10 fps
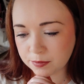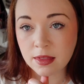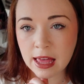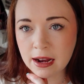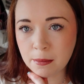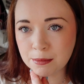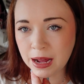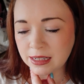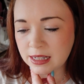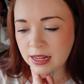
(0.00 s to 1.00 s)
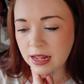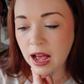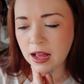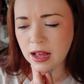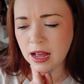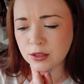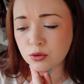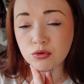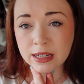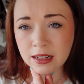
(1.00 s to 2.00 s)
Then Maddie
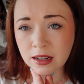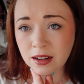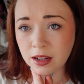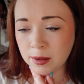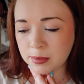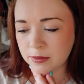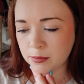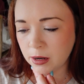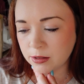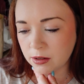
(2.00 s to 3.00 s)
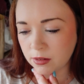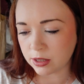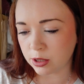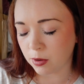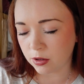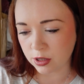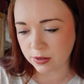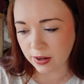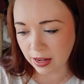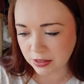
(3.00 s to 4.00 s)
Azriel, I hope I've pronounced that right, I do apologise
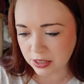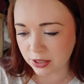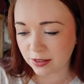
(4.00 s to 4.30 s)
if I haven't,